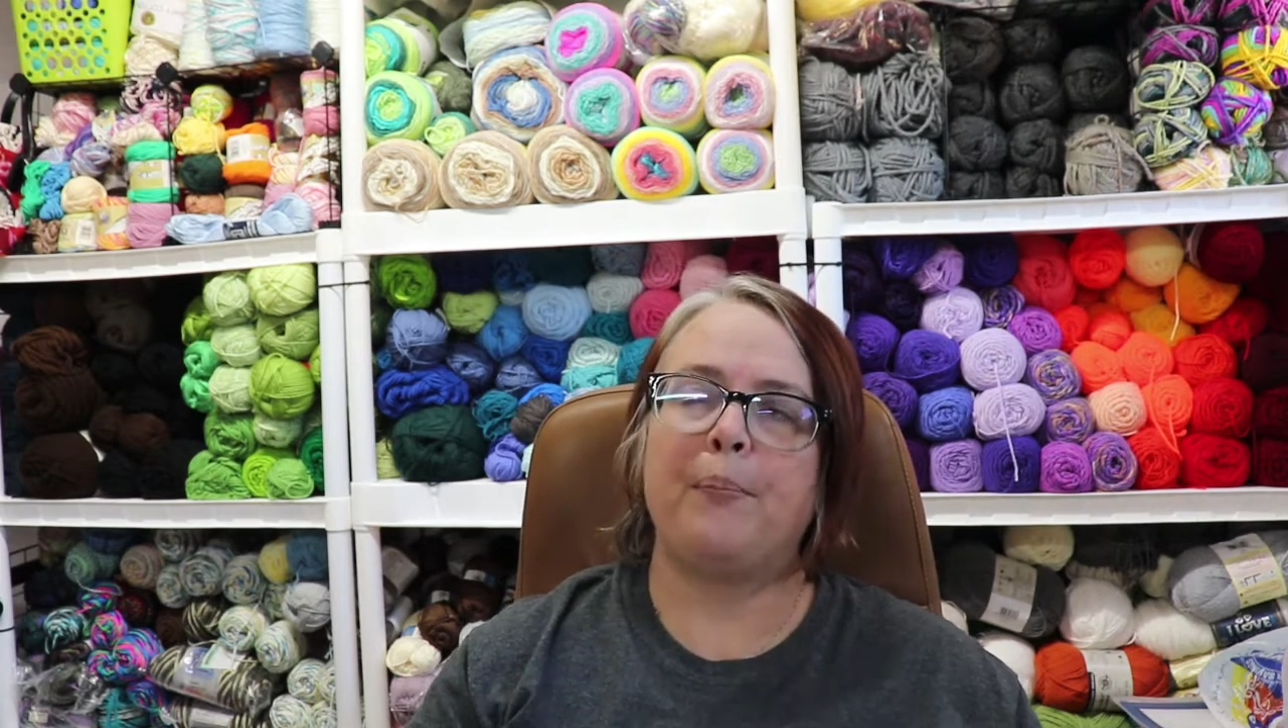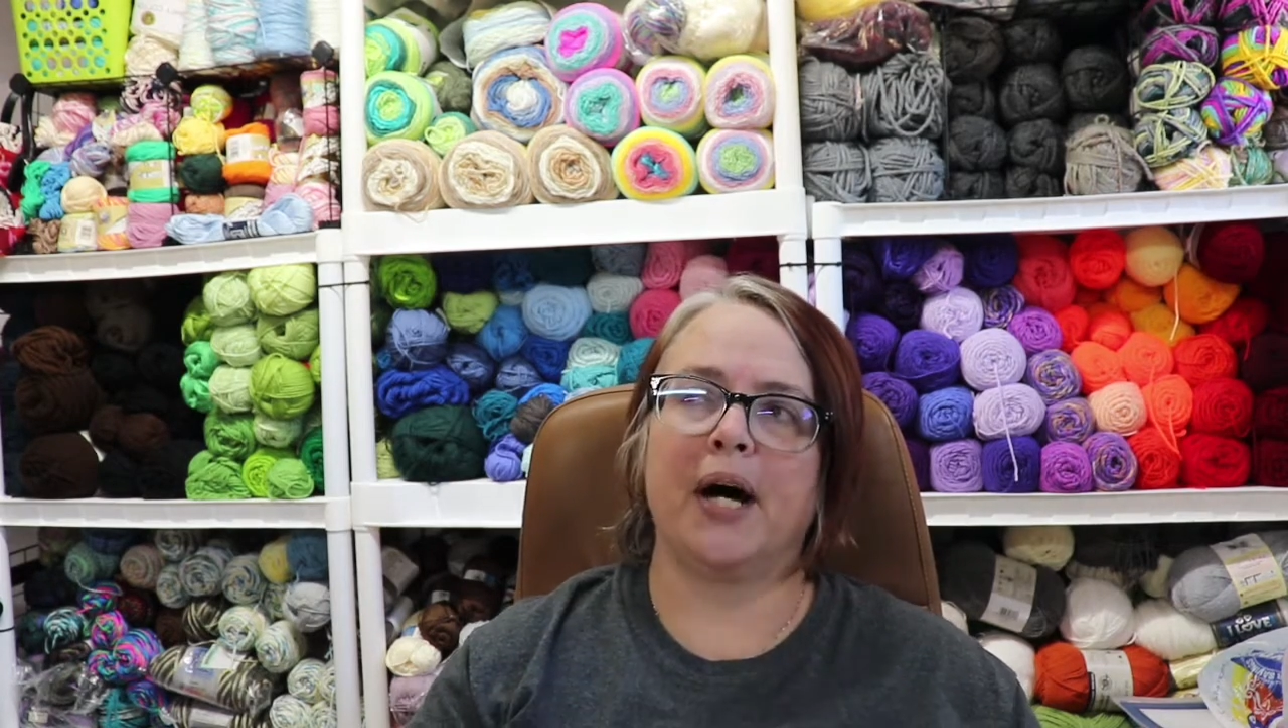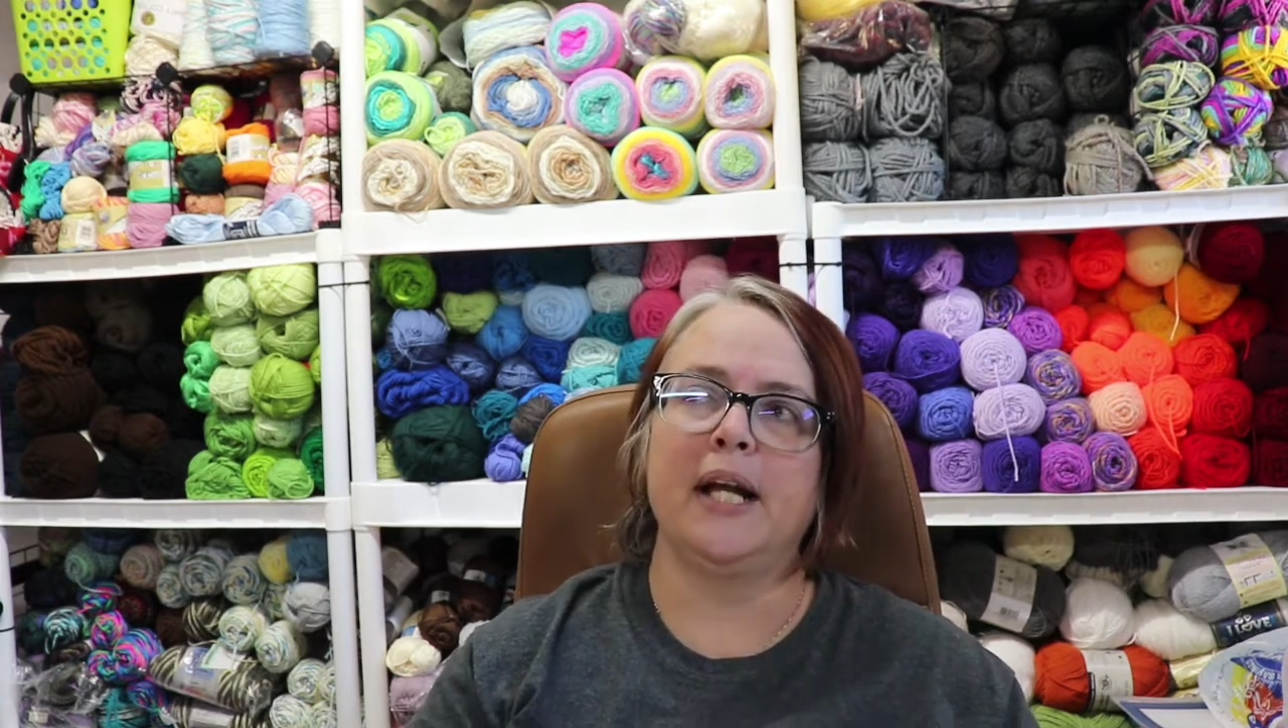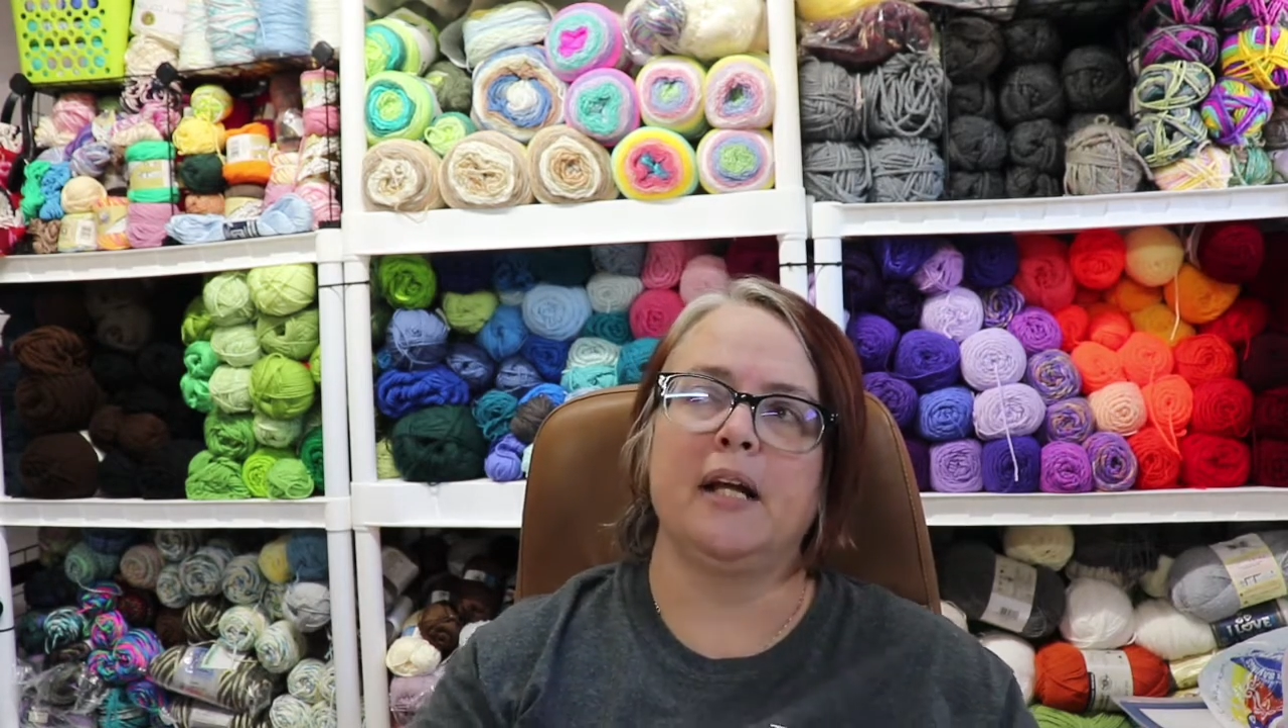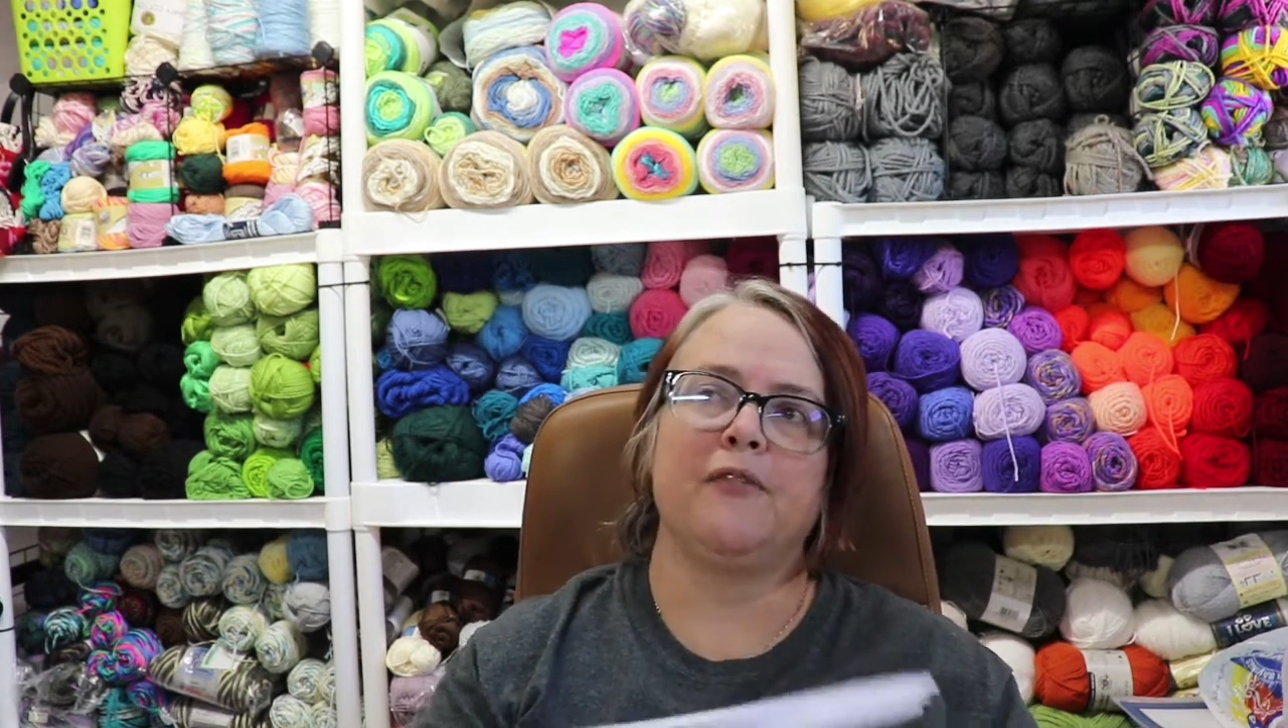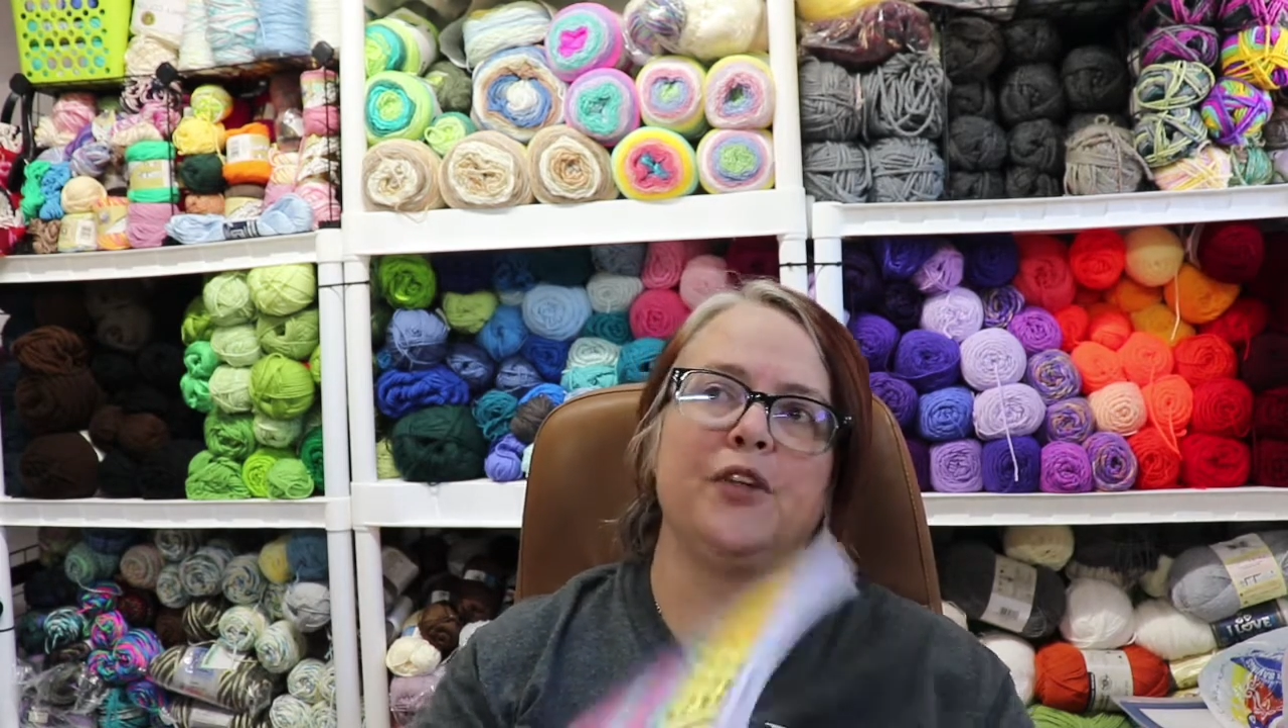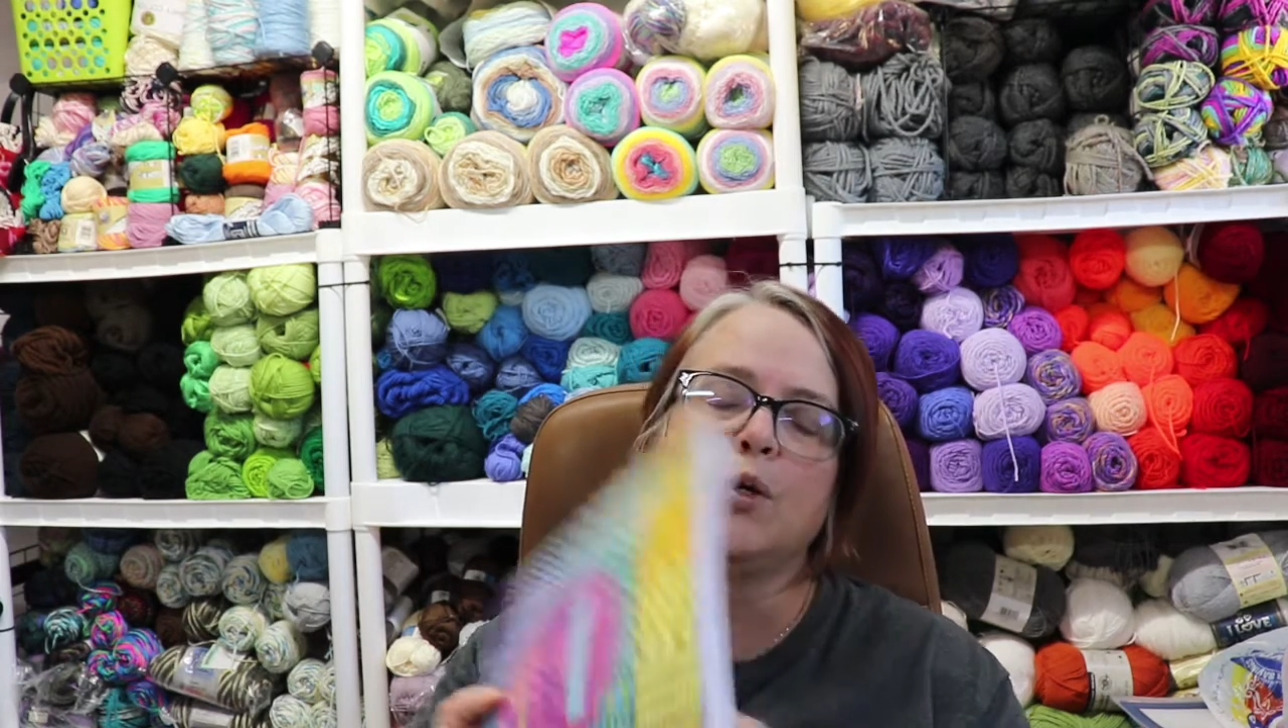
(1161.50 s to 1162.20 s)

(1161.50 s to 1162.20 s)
But if